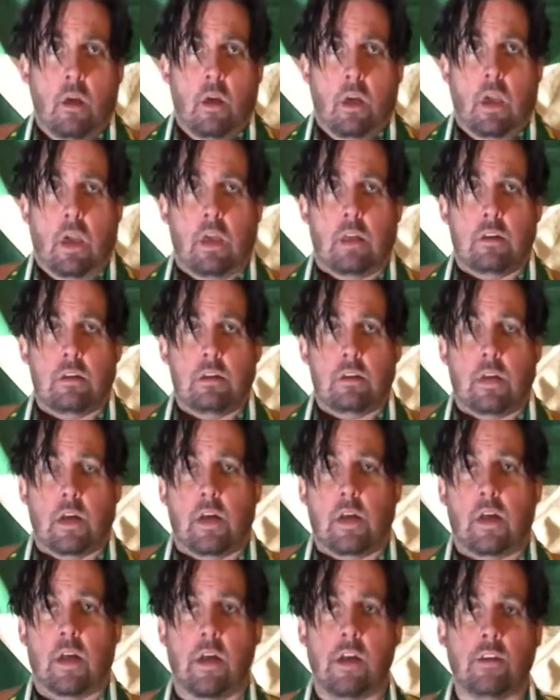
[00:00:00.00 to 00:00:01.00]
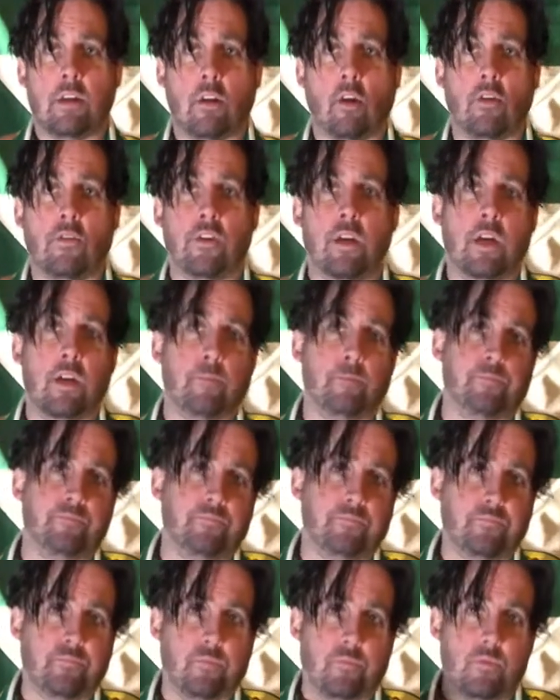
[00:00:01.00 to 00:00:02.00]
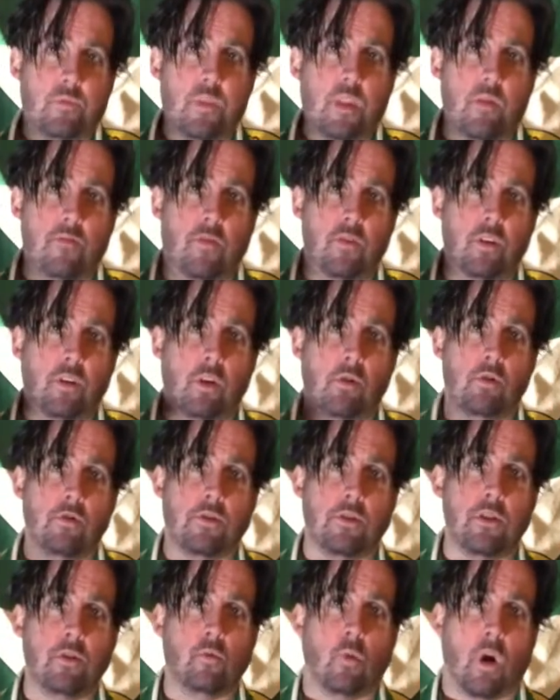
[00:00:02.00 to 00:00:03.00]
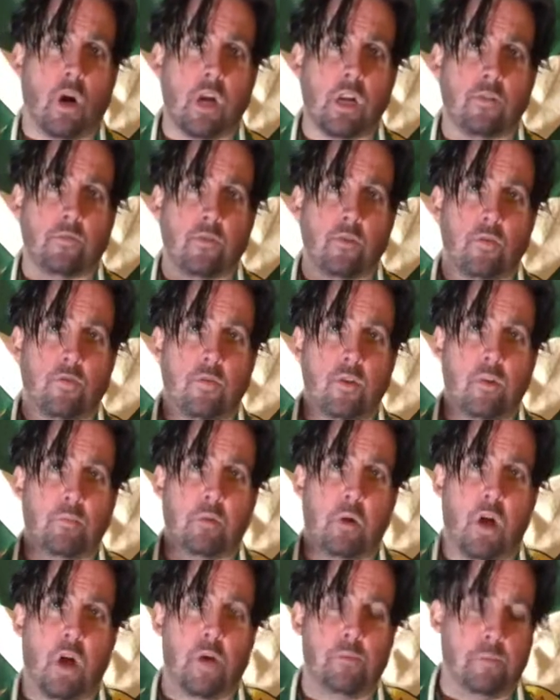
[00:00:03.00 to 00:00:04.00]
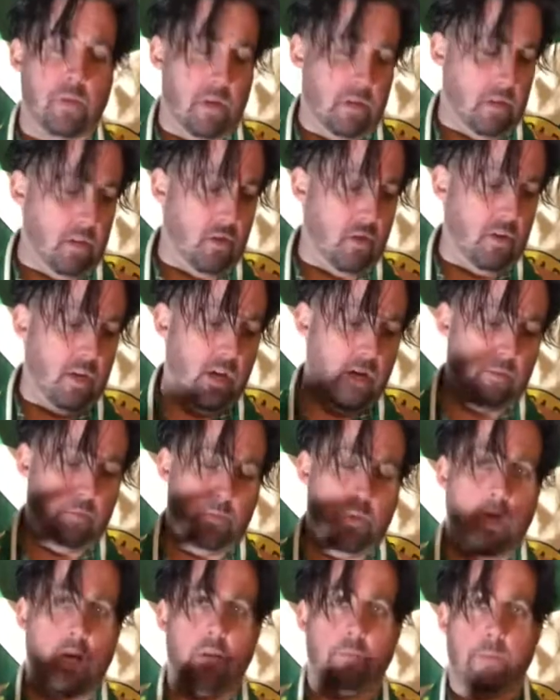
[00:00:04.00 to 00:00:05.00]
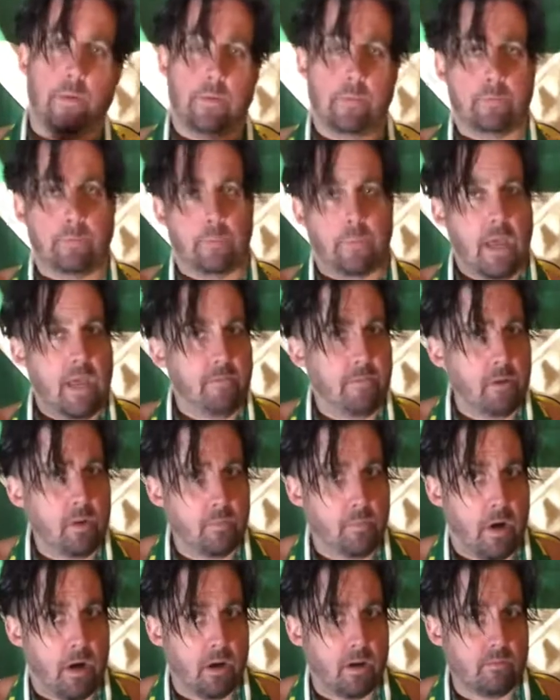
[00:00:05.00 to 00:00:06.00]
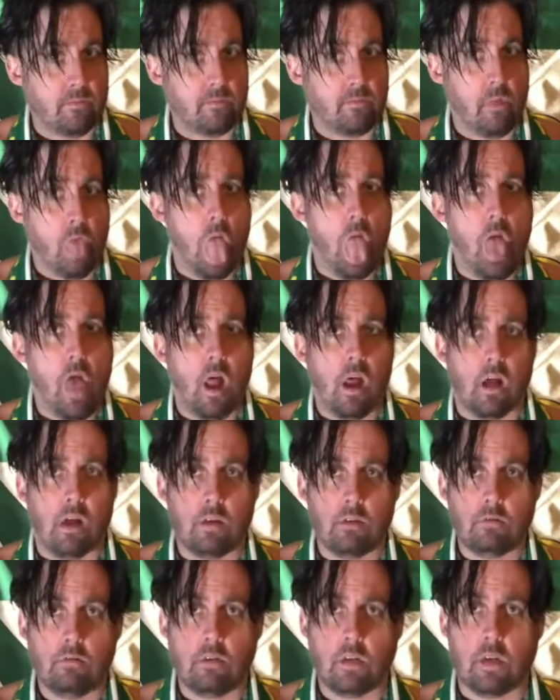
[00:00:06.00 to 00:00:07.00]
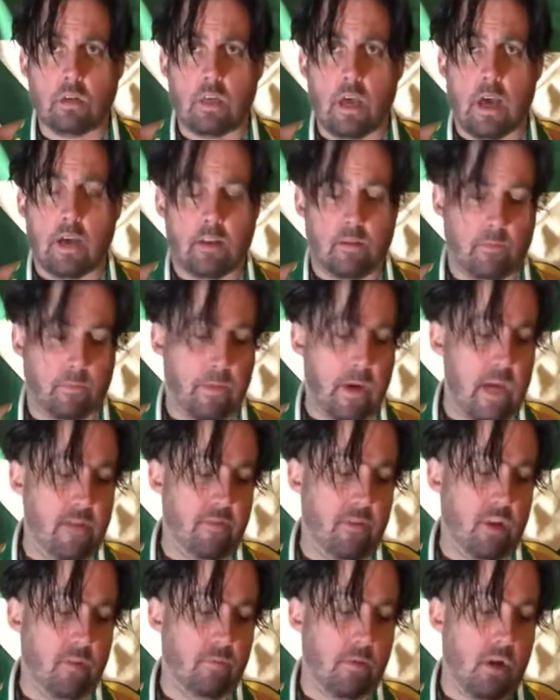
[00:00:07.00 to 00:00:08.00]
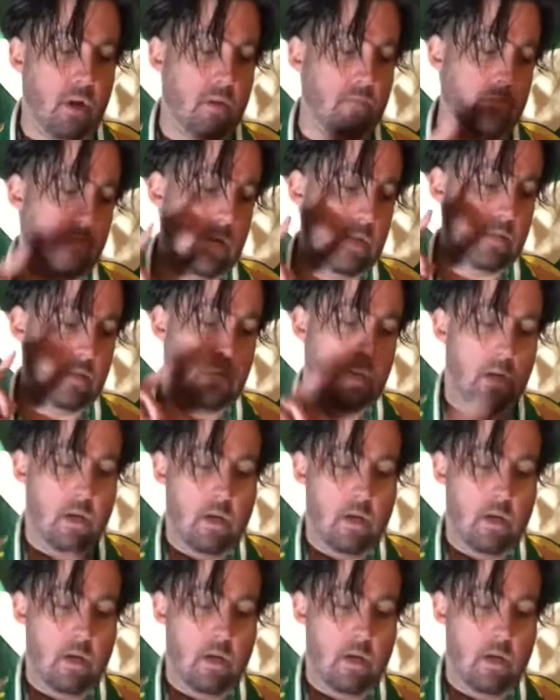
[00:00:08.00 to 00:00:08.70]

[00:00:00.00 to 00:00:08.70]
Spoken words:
And another thing, for the girls in New Waterford for your prom night, because you gotta pay for your prom. Look at that! You pay for your prom dress.